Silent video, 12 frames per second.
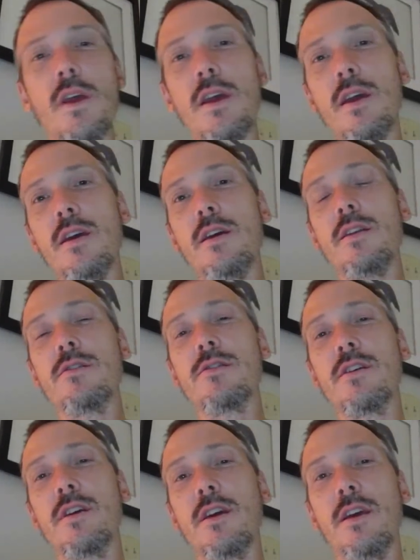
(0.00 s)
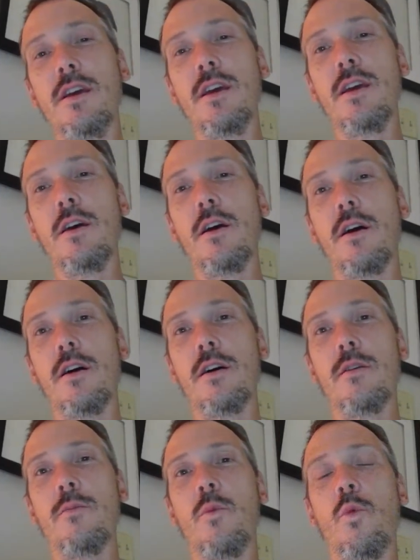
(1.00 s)
And
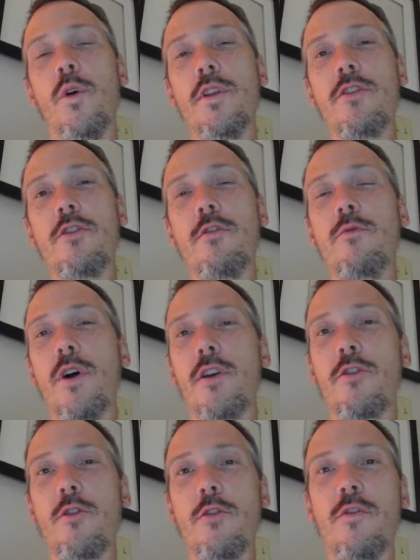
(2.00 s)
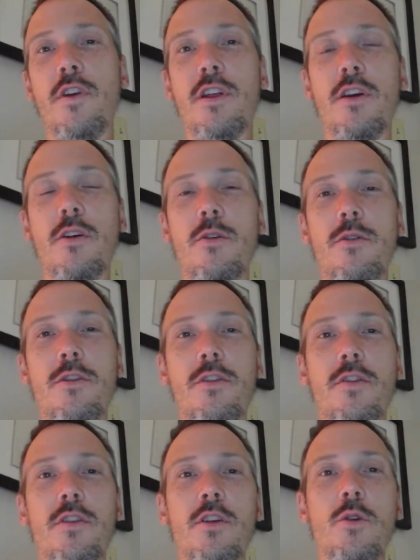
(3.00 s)
once you've watched those
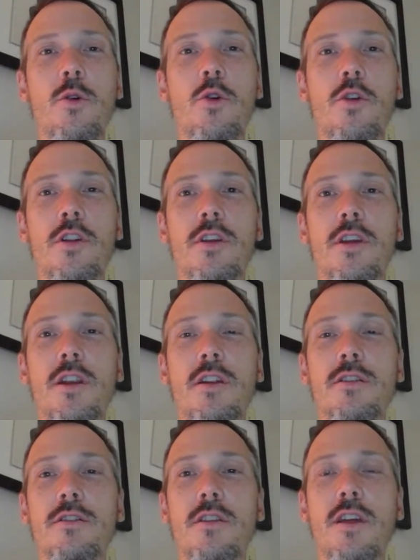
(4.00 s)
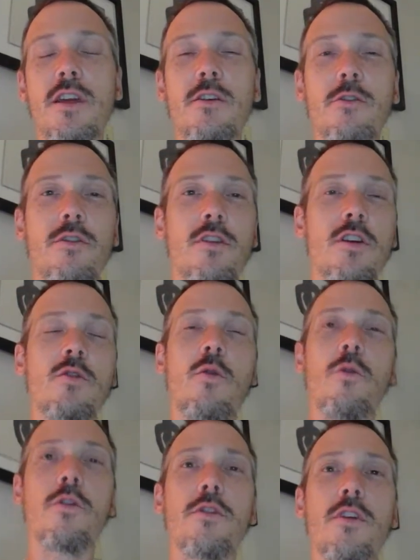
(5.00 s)
videos, you should get into the ELC
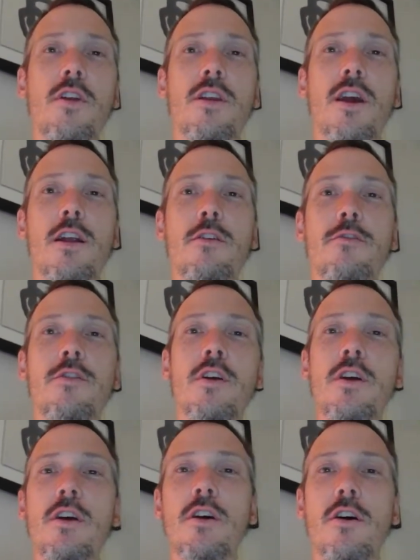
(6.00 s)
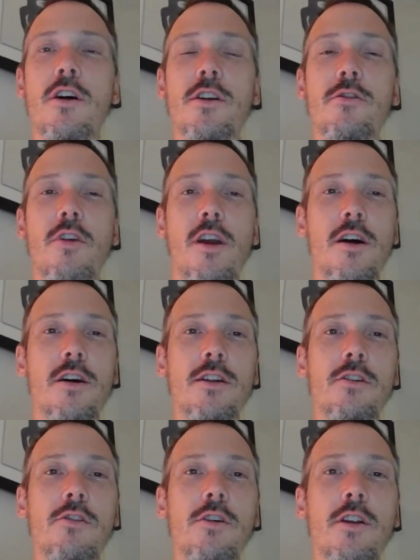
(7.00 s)
course and kind of hunt around
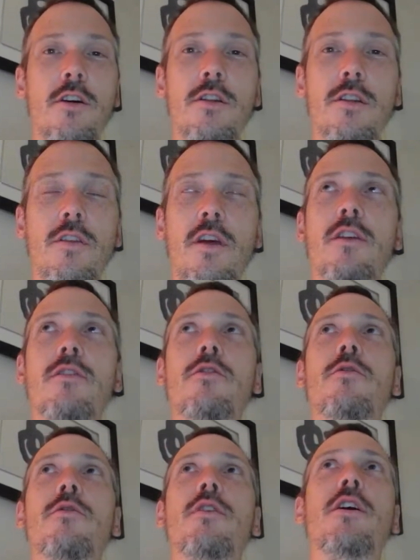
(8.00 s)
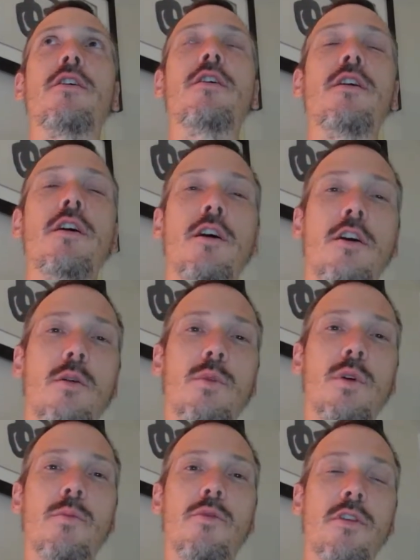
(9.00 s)
and look at all the things that are there.
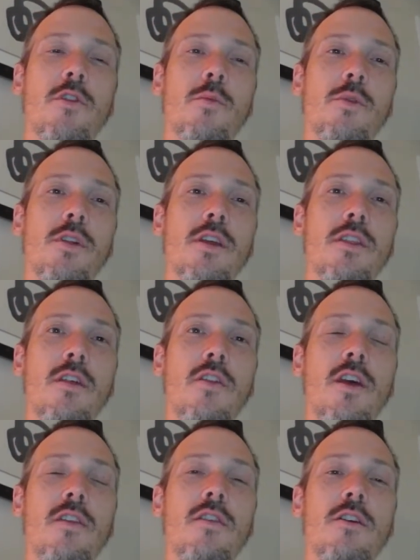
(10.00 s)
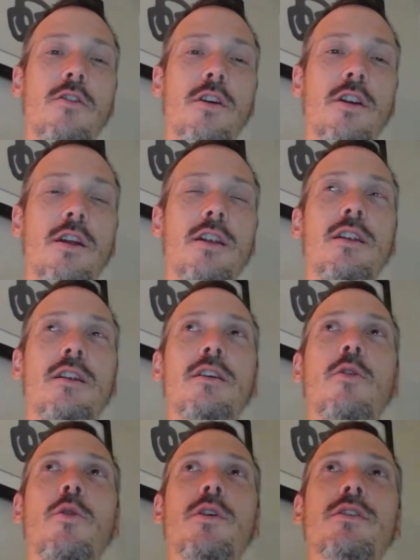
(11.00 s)
But principally, the thing that you're
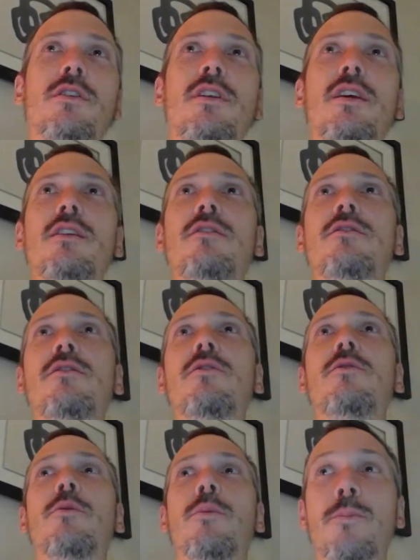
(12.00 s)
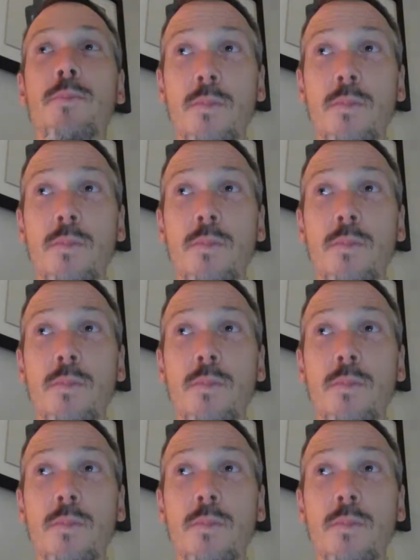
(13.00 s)
going to need to